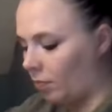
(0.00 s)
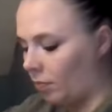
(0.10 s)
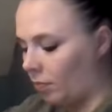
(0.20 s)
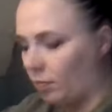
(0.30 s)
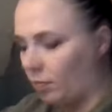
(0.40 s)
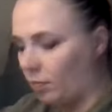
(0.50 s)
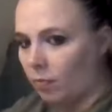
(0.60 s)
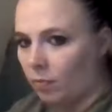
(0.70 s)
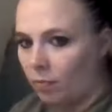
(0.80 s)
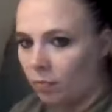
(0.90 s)

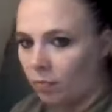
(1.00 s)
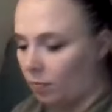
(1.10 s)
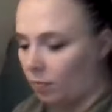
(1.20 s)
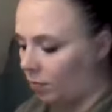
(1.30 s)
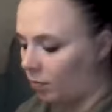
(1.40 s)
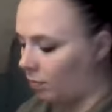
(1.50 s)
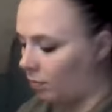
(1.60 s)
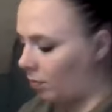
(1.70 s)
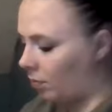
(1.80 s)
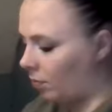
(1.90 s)

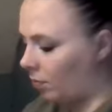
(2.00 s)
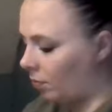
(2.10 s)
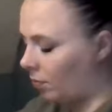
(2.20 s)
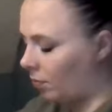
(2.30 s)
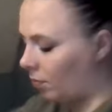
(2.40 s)
(silent)